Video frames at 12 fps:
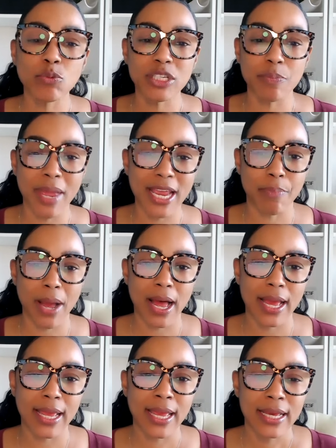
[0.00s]
was made
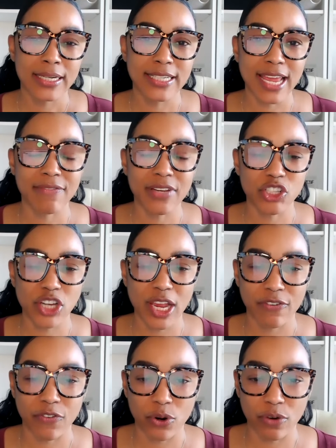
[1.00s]
by David
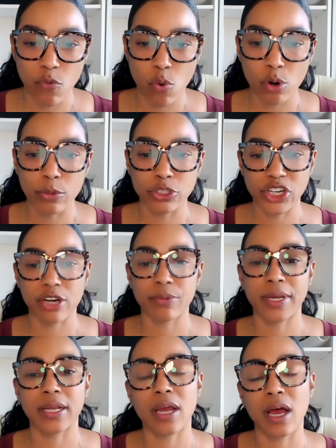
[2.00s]
Shafer, a former
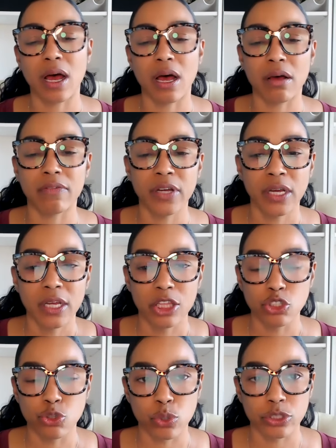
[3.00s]
chairman of the
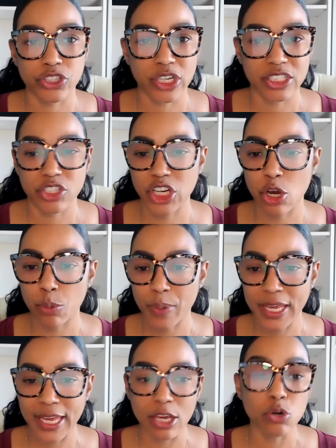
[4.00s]
Georgia
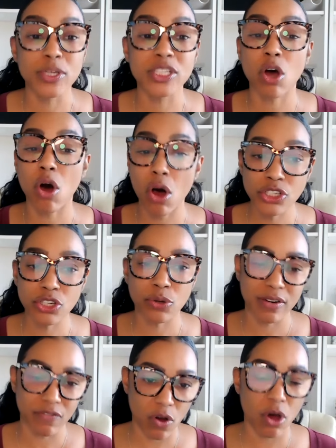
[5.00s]
GOP, who was also
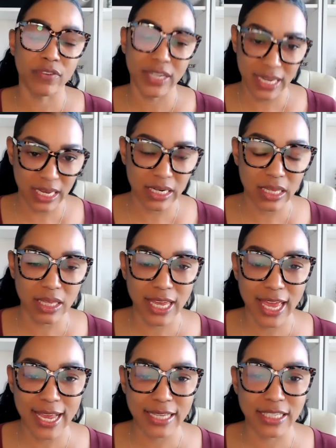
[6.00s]
involved in the
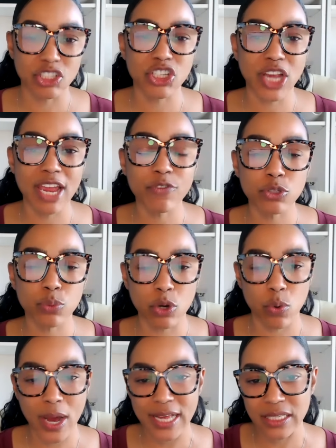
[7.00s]
case. And Shafer's
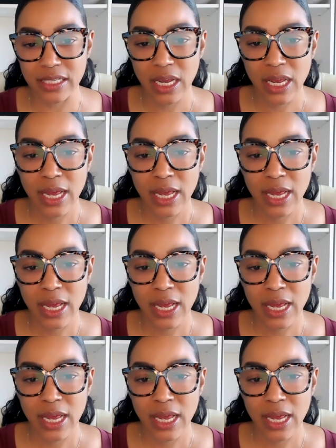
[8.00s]
request